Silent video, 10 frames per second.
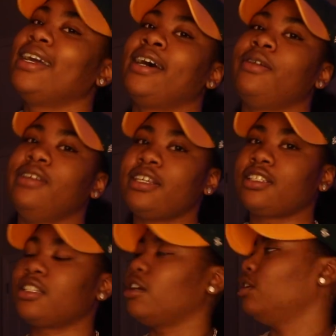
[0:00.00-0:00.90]
not
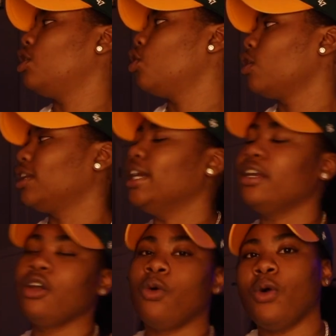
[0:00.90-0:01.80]
necessarily
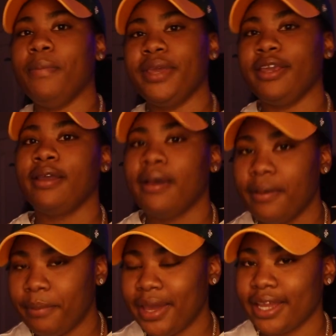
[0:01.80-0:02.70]
correlated with me
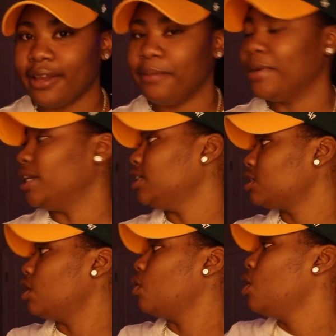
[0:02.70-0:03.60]
making money.
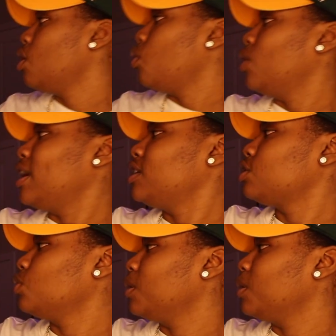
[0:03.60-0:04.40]
So what I just